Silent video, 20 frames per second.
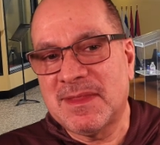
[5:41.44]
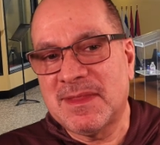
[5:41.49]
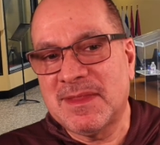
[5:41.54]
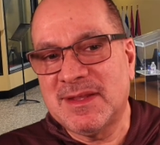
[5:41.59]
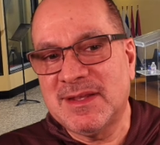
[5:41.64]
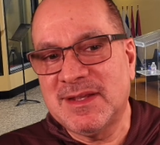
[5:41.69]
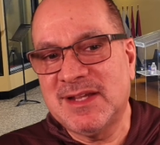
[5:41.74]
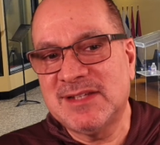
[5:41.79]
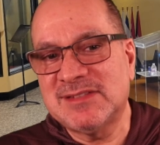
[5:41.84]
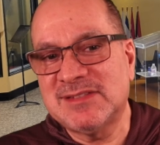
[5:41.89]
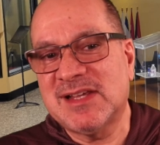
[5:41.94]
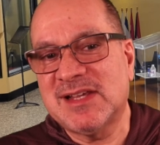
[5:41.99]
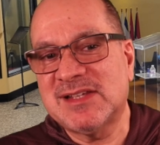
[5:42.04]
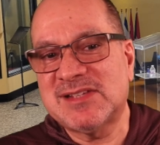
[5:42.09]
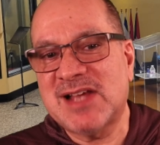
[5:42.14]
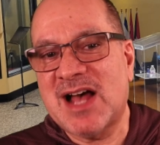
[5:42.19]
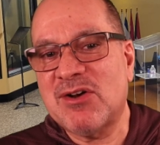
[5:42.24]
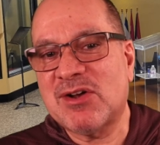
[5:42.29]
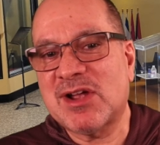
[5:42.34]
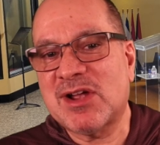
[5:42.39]
he says,
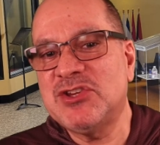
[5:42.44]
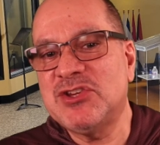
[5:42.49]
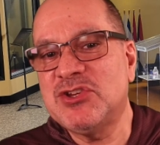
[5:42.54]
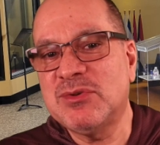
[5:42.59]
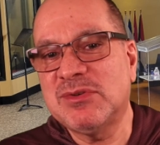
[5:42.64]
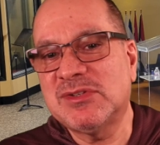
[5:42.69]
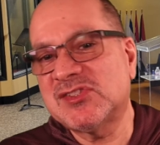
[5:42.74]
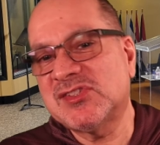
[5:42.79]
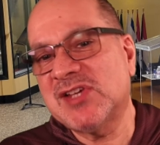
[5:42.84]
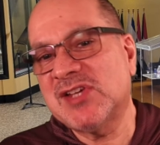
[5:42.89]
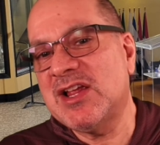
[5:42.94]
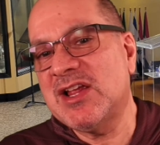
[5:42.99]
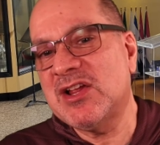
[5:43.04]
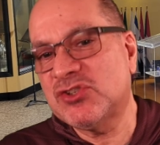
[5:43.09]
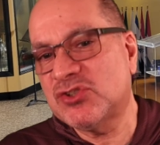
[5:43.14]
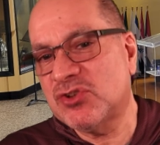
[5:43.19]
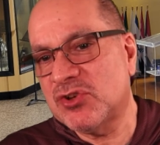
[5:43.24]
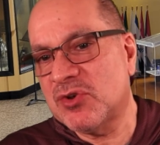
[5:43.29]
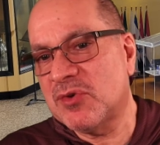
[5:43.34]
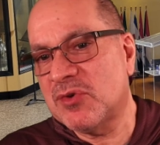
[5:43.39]
how can you say
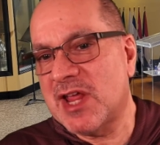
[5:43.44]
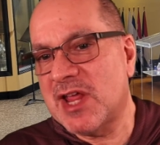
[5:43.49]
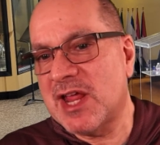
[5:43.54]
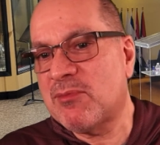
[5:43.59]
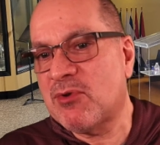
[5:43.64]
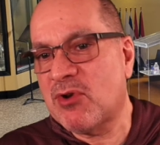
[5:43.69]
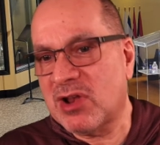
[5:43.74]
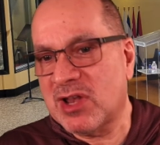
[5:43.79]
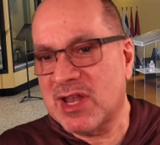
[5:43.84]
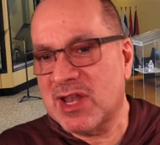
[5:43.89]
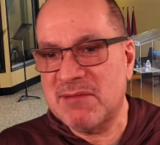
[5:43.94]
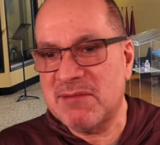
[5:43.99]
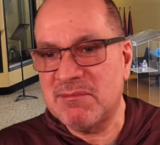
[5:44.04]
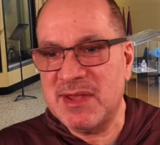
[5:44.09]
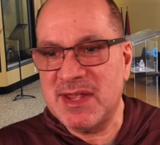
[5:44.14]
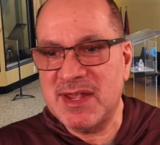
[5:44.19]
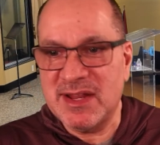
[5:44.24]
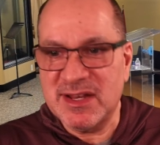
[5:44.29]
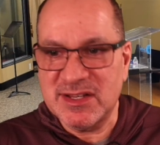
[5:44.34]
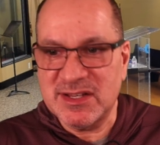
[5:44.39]
to your neighbor, let
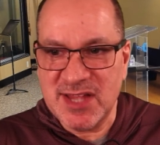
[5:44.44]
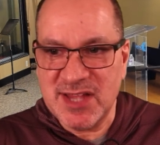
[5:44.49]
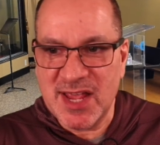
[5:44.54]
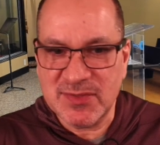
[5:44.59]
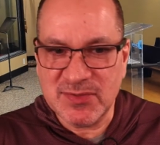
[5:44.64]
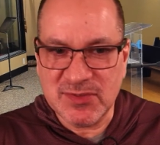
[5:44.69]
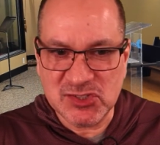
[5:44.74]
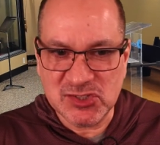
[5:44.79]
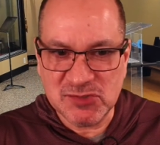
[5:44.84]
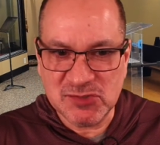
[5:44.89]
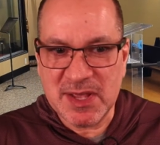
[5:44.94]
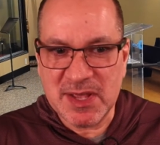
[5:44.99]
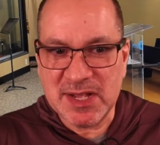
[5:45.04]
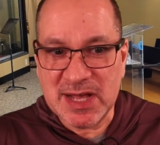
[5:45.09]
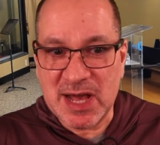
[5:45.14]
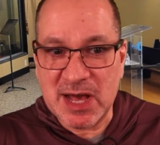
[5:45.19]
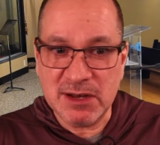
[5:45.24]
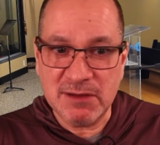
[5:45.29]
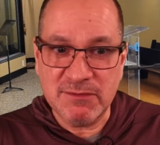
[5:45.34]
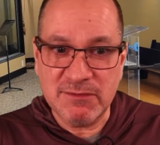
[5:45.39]
me take the speck
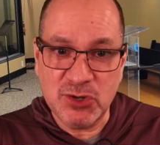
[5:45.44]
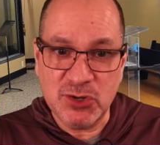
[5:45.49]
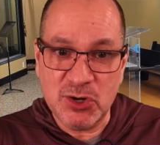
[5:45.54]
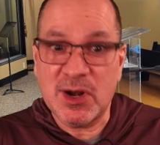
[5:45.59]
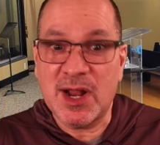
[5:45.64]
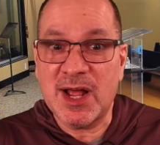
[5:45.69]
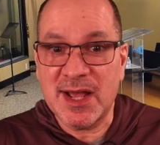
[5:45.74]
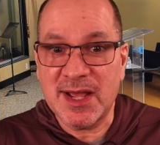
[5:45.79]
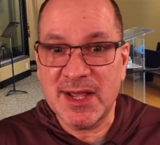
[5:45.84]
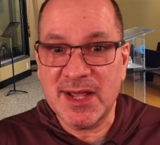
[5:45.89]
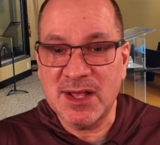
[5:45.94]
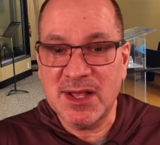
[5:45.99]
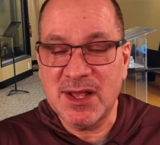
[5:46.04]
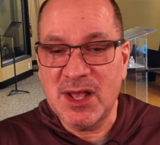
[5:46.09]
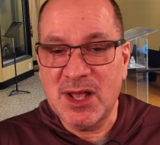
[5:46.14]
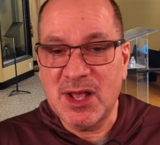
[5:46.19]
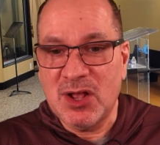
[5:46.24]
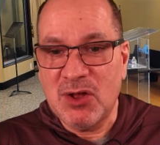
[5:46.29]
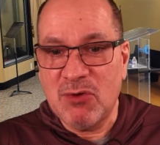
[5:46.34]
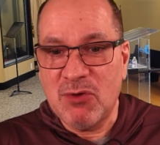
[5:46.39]
out of your eye
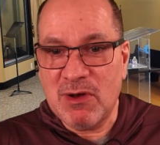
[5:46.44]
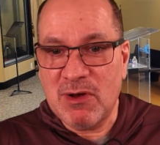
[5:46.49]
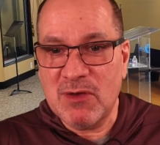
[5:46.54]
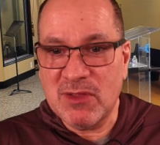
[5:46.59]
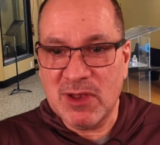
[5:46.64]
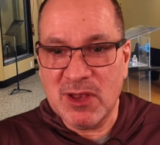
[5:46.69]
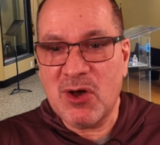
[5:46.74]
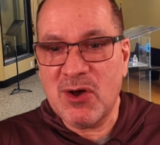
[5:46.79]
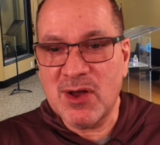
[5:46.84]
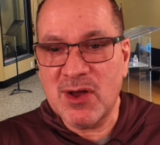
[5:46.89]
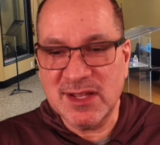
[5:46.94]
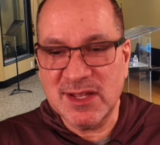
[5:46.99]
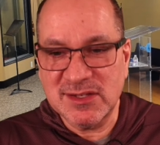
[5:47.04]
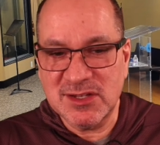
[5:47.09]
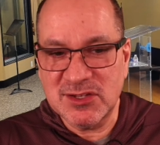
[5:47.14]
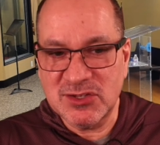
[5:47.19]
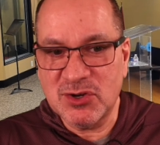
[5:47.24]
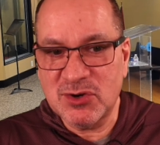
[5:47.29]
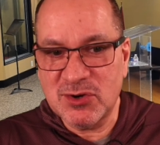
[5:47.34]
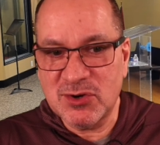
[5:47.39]
while the log is
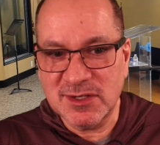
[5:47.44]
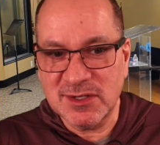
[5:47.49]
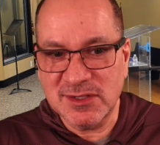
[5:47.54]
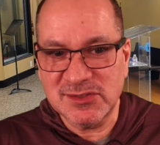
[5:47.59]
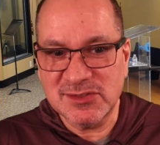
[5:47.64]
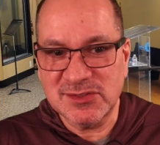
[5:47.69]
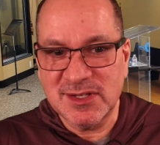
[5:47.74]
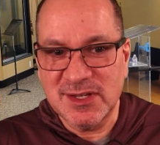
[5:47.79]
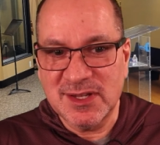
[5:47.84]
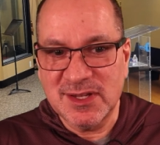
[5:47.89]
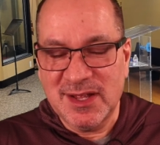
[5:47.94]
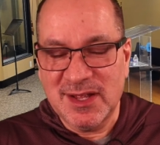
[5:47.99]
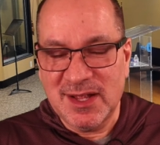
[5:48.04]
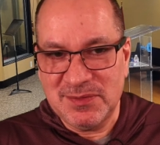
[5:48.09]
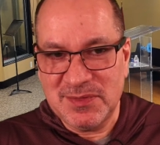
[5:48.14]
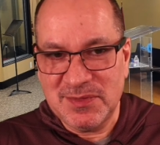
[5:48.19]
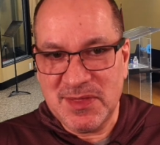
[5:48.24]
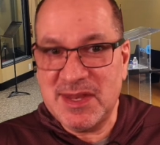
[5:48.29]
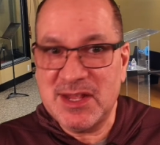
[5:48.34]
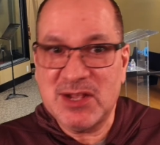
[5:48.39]
in yours?
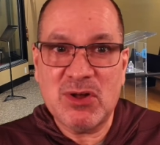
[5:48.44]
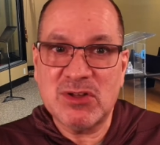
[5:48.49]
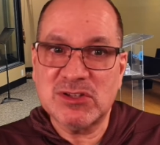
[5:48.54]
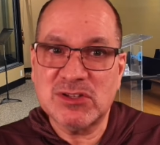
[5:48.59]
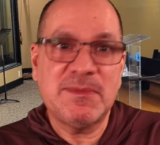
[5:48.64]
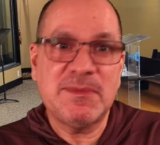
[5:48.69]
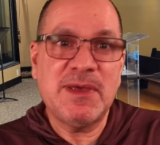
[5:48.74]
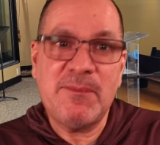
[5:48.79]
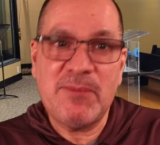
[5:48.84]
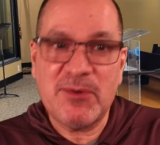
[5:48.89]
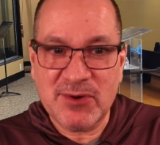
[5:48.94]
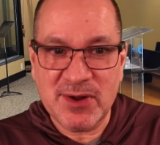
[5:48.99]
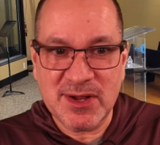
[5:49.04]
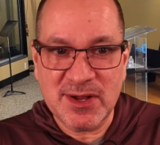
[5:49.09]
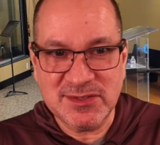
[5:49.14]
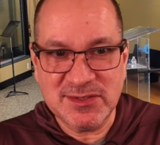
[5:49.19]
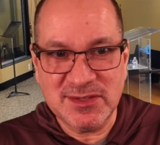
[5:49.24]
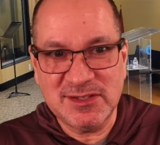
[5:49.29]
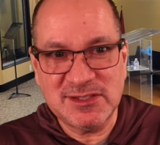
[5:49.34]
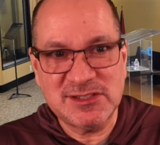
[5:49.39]
Then he calls them
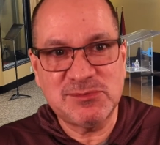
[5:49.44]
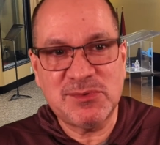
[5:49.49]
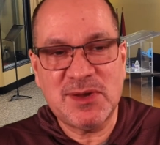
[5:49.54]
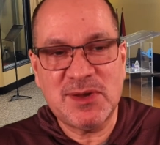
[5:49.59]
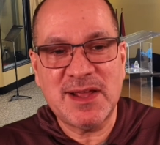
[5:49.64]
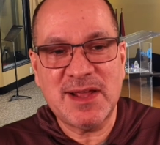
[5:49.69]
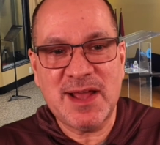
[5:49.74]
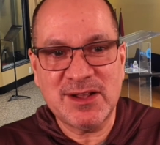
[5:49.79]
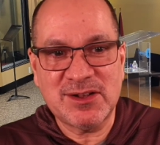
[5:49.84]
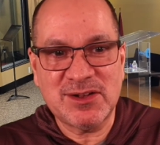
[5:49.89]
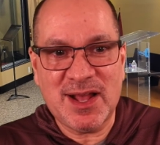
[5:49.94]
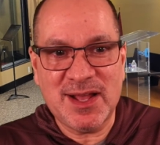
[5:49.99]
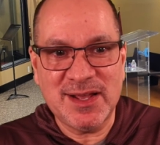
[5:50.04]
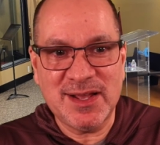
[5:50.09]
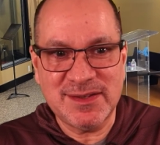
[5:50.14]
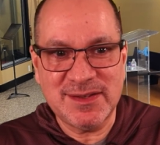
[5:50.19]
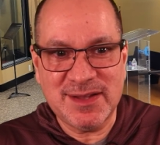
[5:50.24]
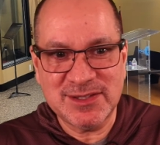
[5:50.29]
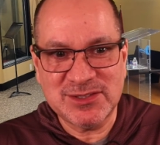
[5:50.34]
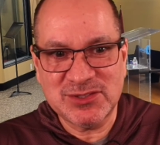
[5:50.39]
hypocrites. And this is why
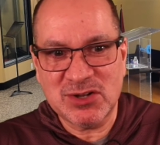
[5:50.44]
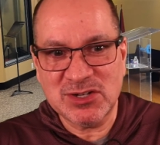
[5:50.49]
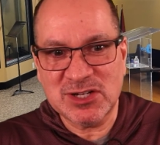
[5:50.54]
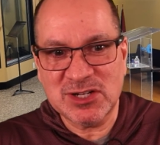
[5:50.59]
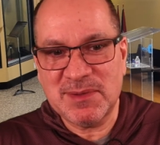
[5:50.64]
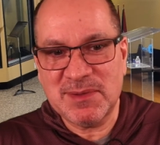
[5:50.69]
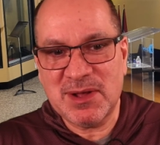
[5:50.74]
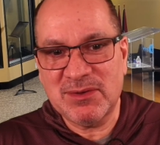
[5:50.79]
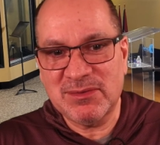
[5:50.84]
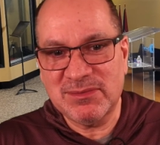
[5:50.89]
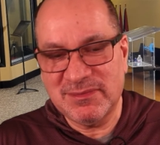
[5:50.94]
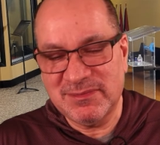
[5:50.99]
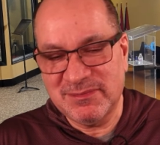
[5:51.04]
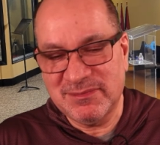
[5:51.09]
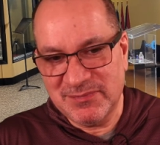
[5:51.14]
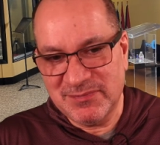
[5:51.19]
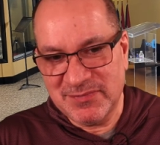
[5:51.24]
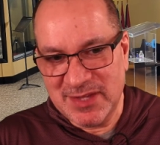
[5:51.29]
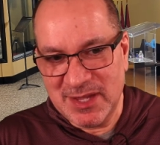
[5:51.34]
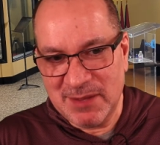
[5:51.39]
I talked about
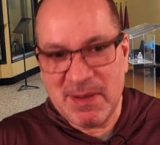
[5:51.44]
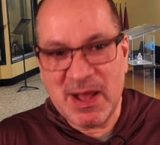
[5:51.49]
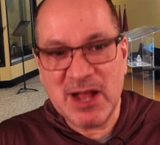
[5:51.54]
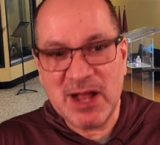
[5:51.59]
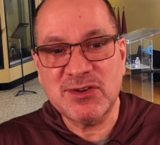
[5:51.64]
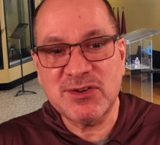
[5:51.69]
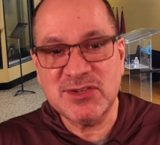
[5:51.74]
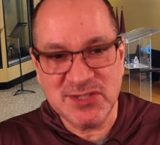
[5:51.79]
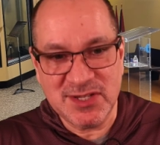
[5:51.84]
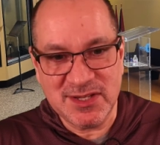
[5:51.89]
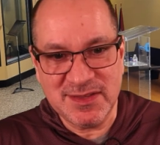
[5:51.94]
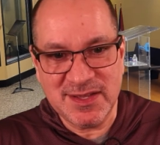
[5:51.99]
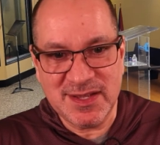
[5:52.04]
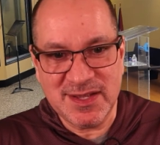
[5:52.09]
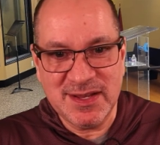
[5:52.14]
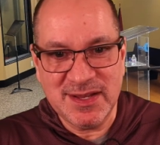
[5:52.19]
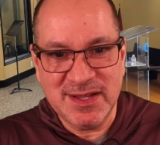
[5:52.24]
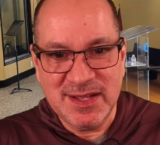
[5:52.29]
hypocrisy, that